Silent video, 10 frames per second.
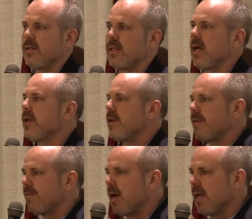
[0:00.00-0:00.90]
Telling
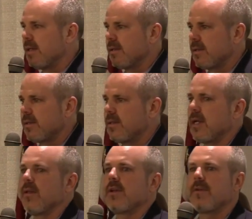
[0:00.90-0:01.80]
your friends,
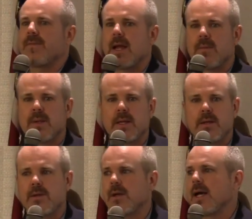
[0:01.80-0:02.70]
telling your family,
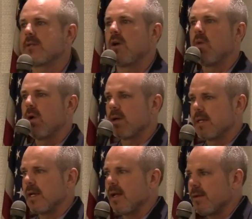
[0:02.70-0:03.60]
you guys all work
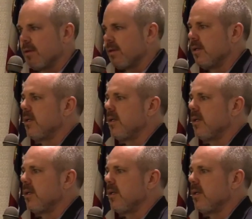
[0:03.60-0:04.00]
together,